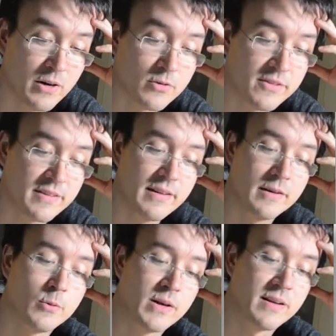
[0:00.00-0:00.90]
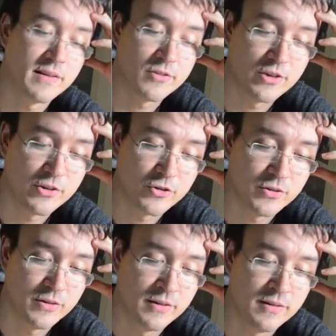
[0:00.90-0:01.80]
downs here, we can actually
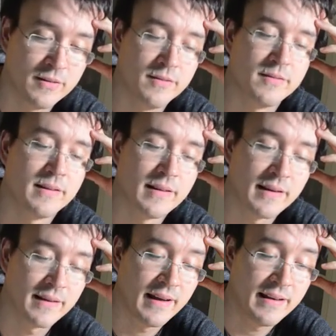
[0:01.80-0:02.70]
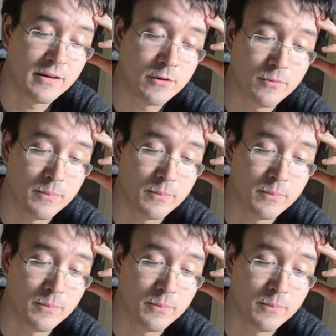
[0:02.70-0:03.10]
select any